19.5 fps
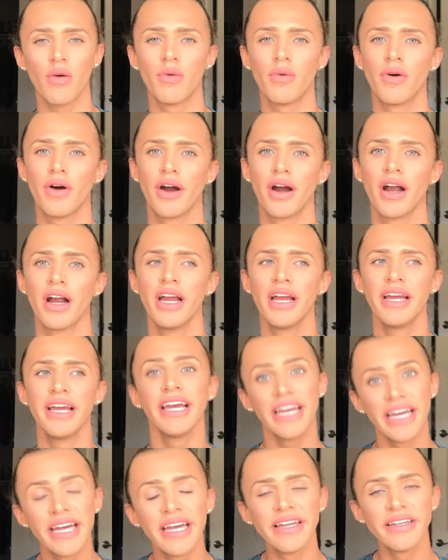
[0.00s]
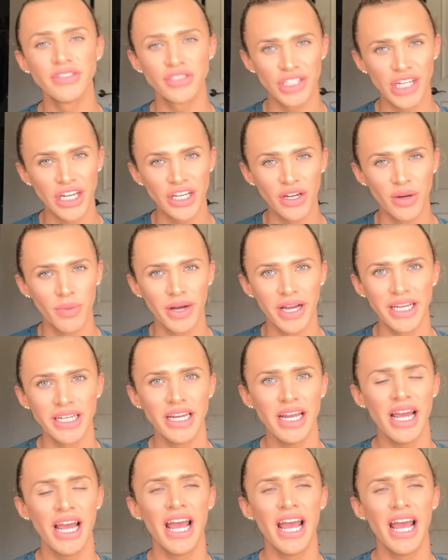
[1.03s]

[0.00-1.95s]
or ingenuine,